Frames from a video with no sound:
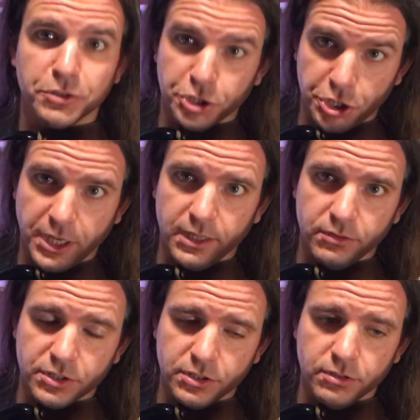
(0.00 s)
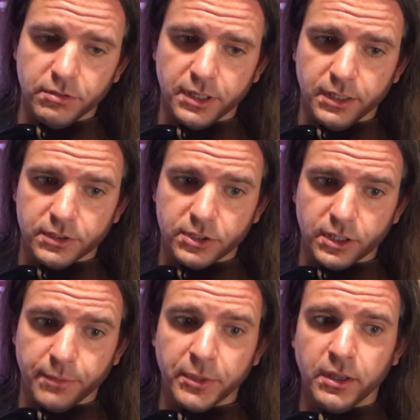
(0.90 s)
which you should get used to, is
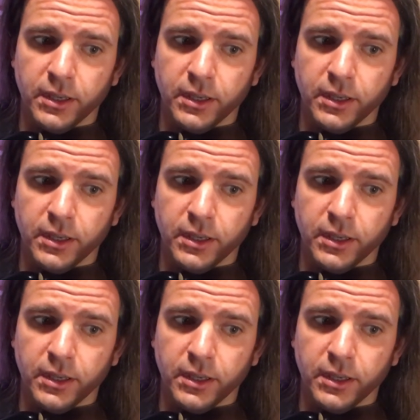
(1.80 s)
uh,